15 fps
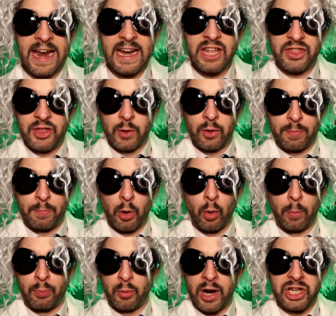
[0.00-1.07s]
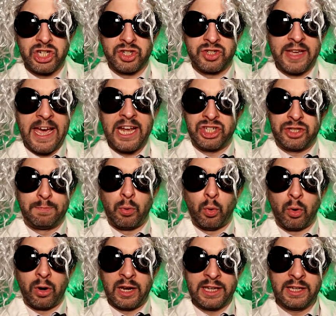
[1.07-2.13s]
Anything with Beau Bridges aged
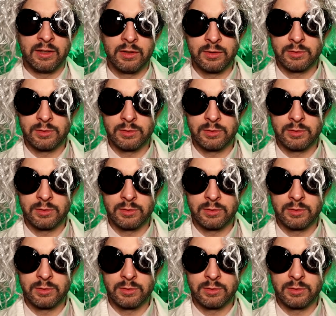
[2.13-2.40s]
poorly.